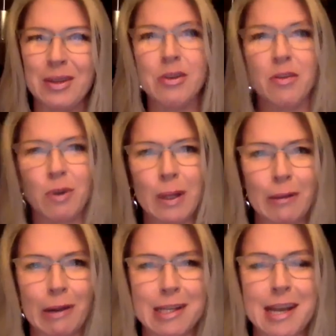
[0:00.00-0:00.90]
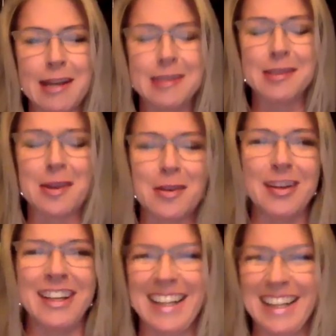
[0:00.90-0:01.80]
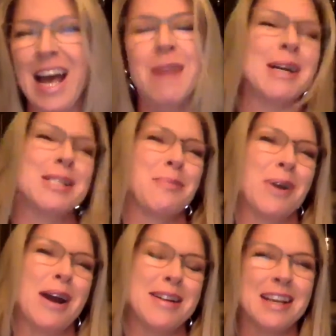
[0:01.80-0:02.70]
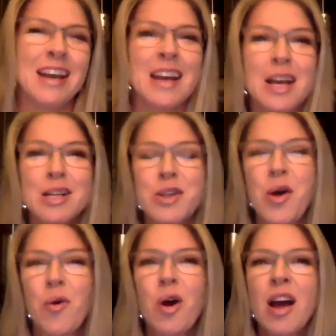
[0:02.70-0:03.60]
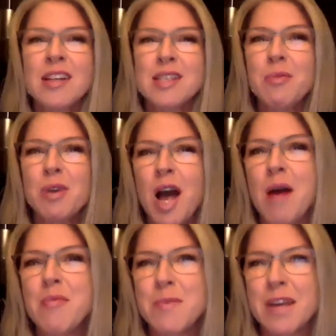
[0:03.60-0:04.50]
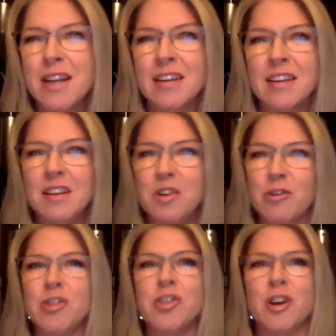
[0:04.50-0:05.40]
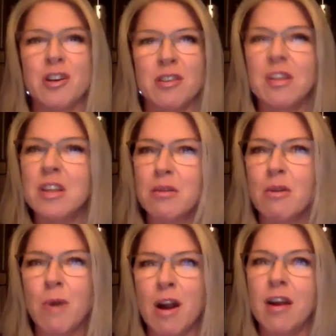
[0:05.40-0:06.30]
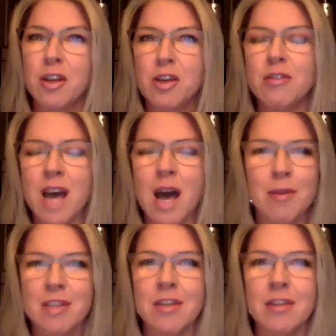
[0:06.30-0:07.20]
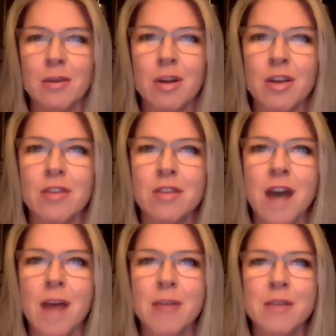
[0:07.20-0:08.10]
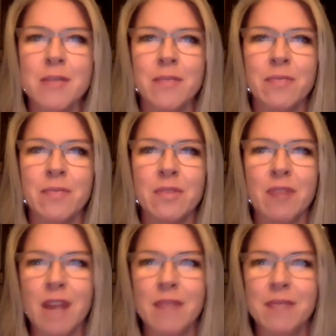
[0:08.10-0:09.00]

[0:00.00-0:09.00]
We have really great taste, so I'm not surprised. So someone complimented your shirt that you were wearing, a cute top, because I know you wear cute tops, right?